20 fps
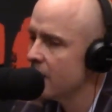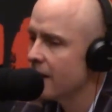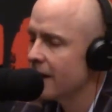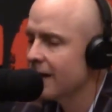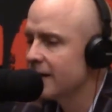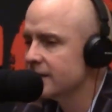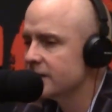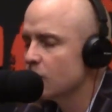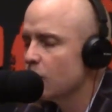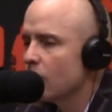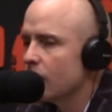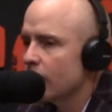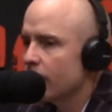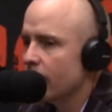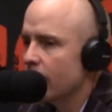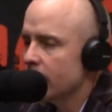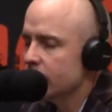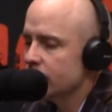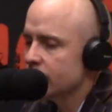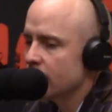And I said, well, the
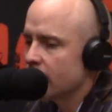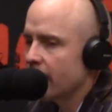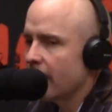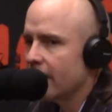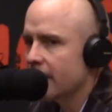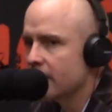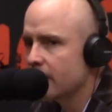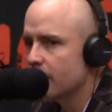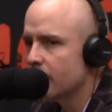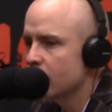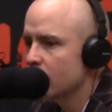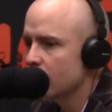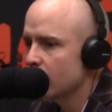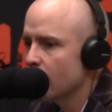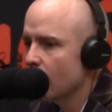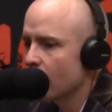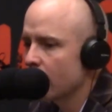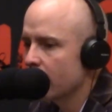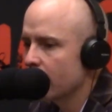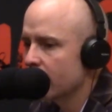function of that computer
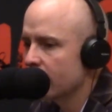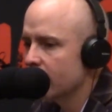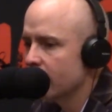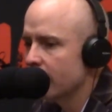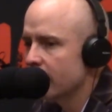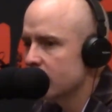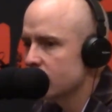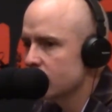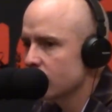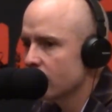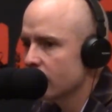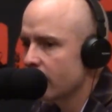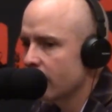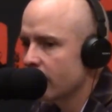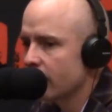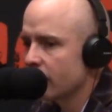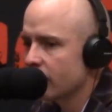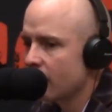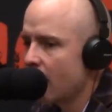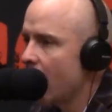program is to make sure
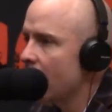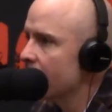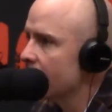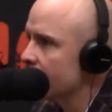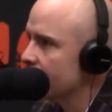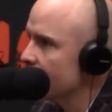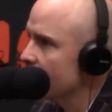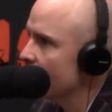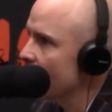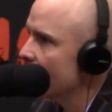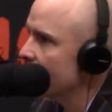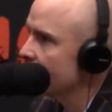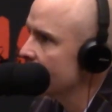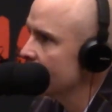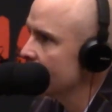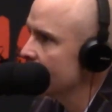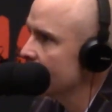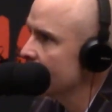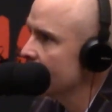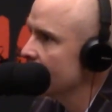that the stock is correct.
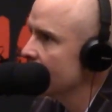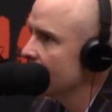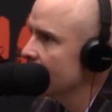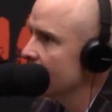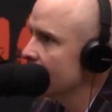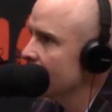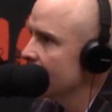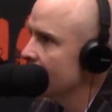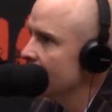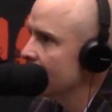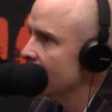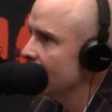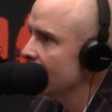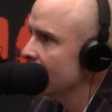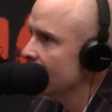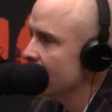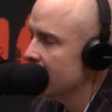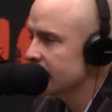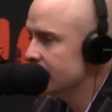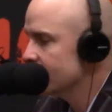
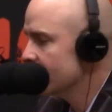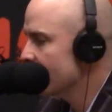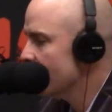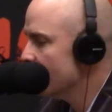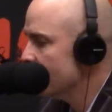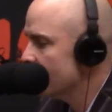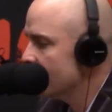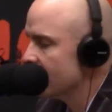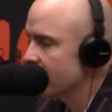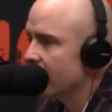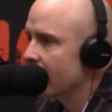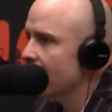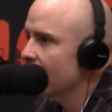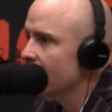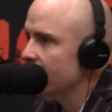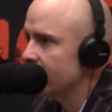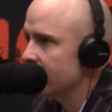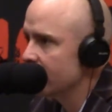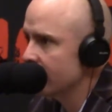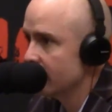Instagram doesn't care
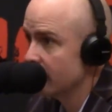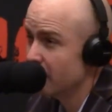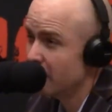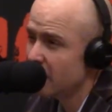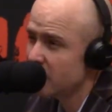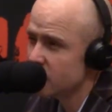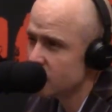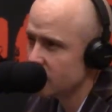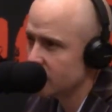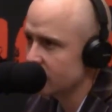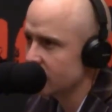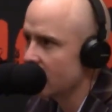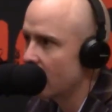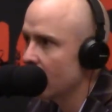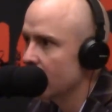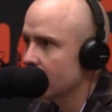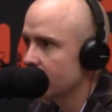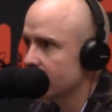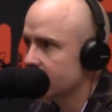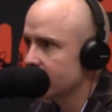if the information is
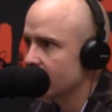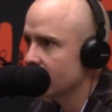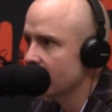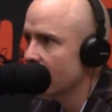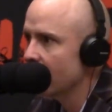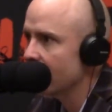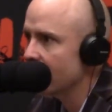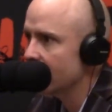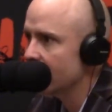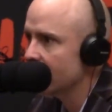100% right.